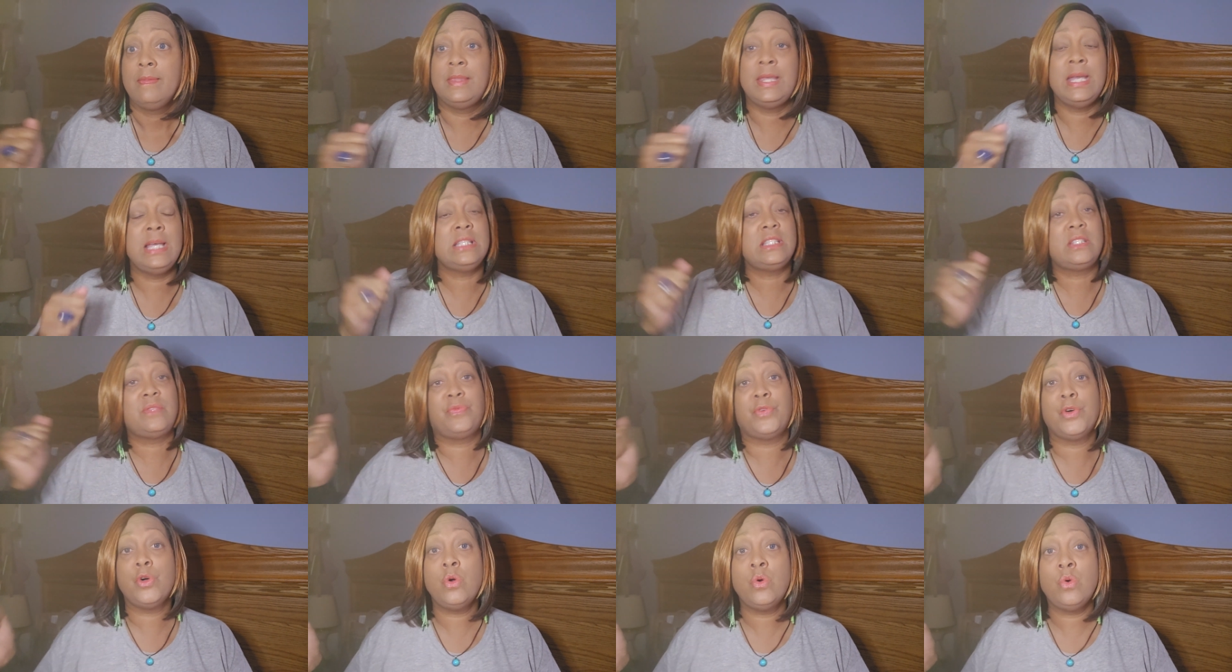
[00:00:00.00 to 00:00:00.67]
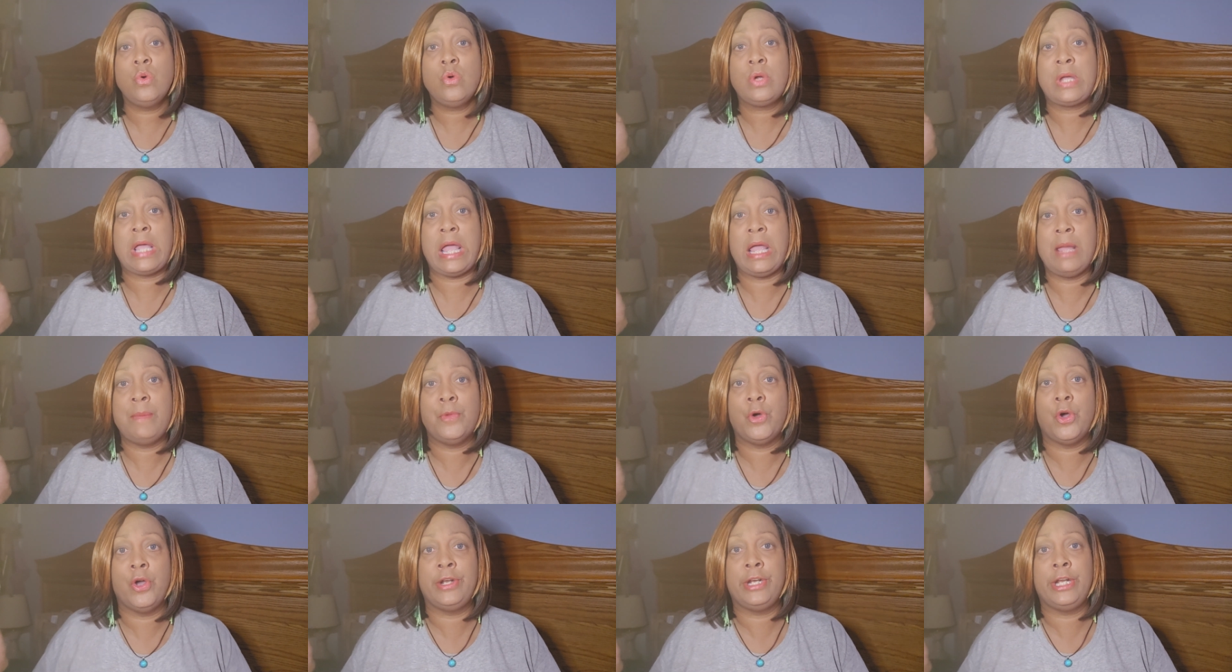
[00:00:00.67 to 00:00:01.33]
This fool
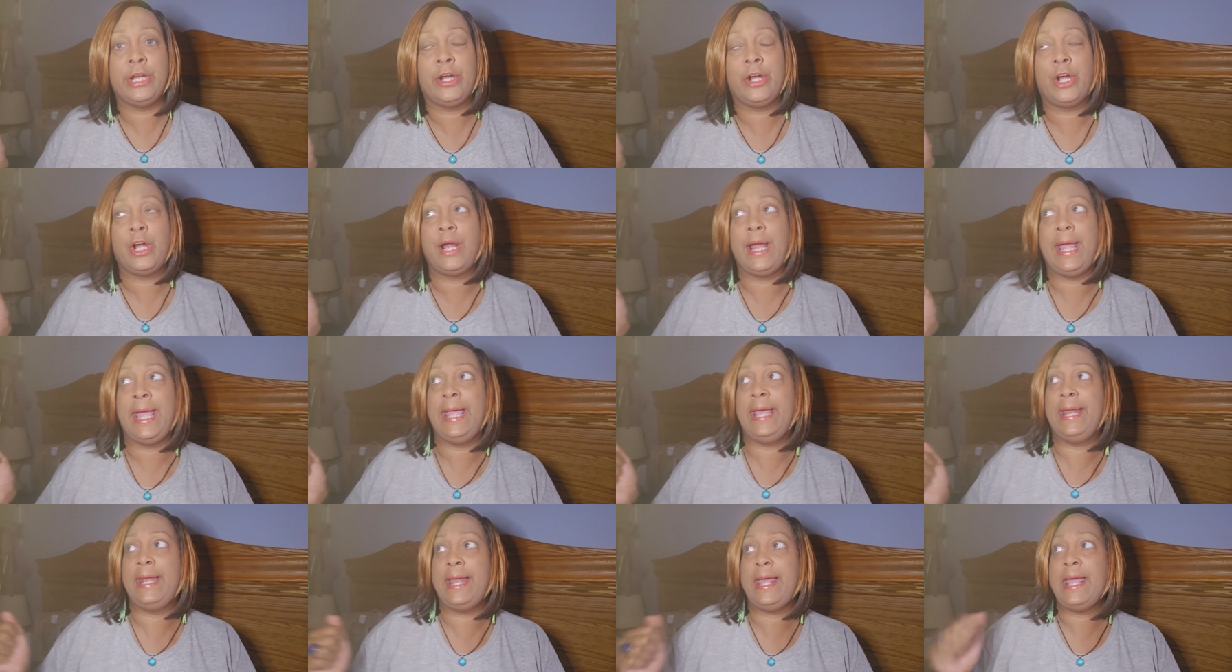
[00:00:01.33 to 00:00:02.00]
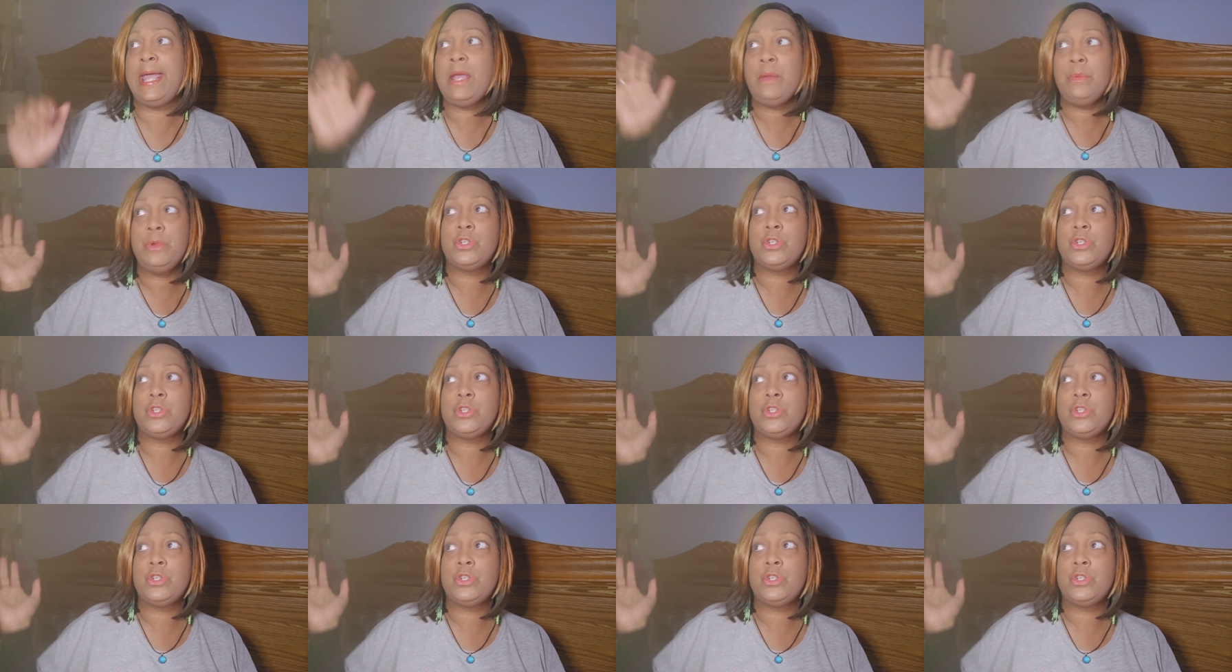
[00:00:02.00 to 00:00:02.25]
came on there and he